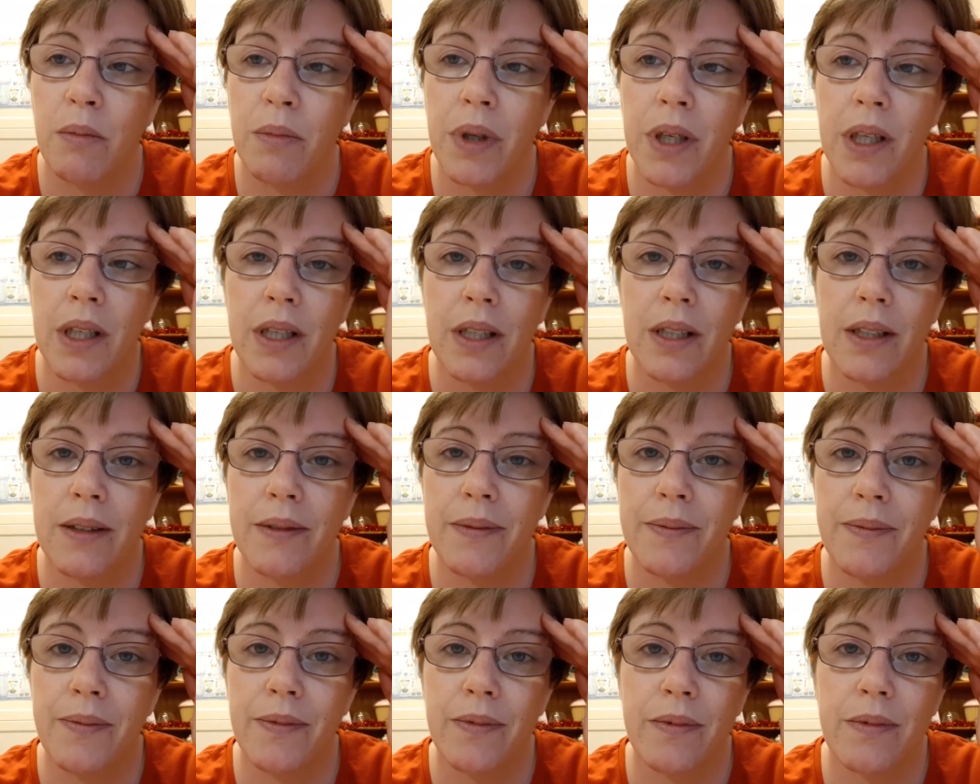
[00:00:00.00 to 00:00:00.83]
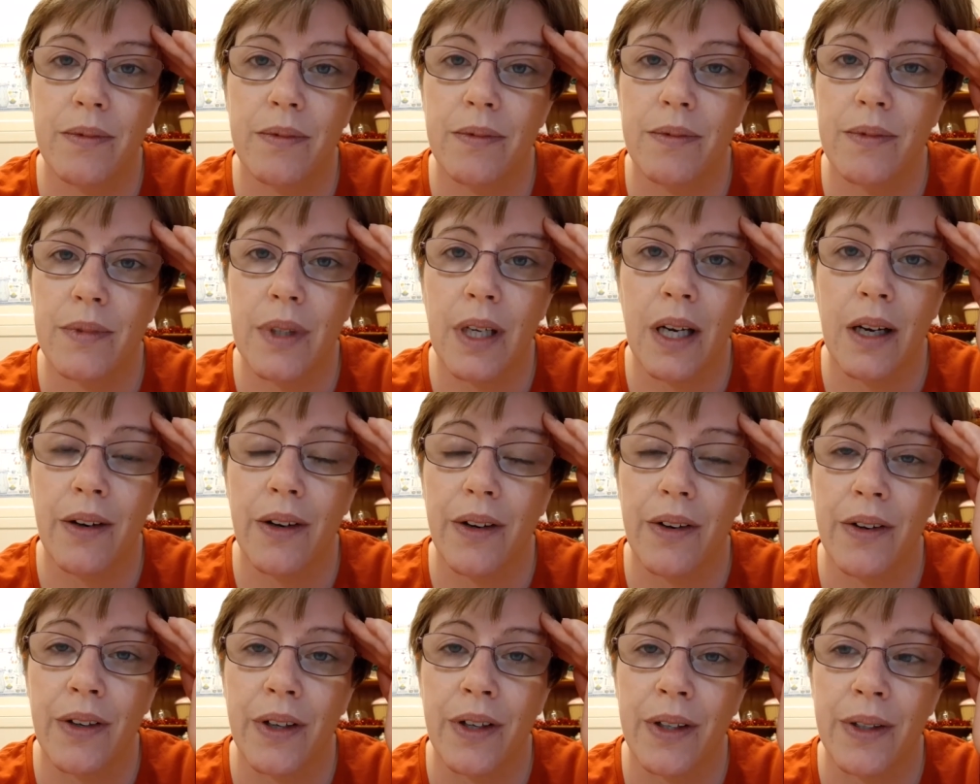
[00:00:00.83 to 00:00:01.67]
But I
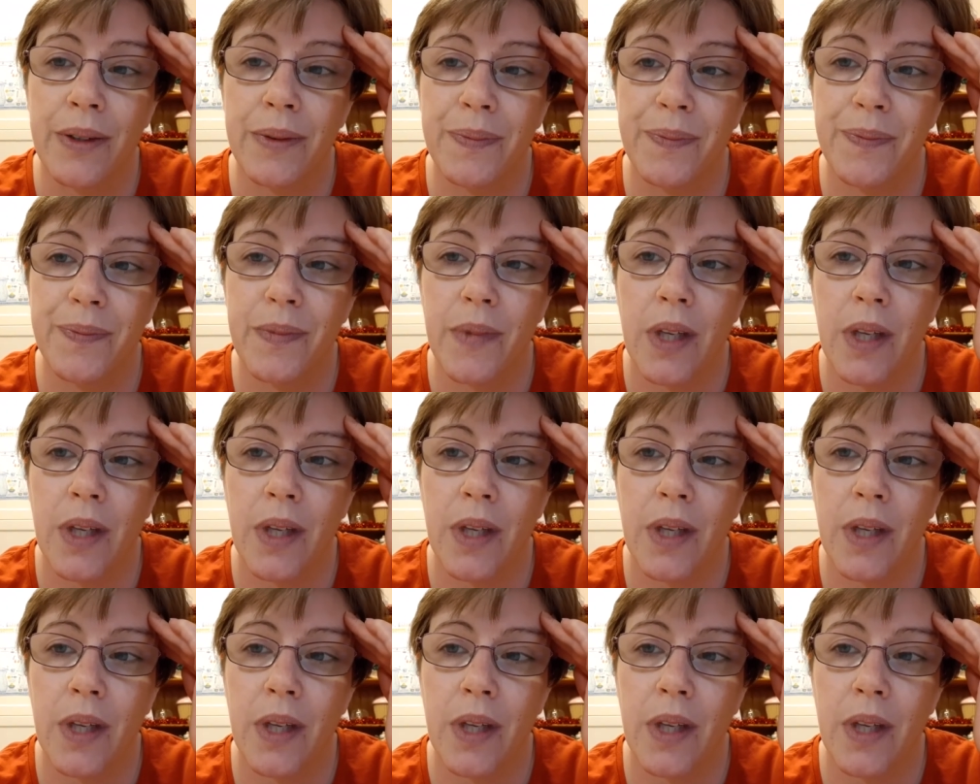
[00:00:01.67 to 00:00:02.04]
don't know.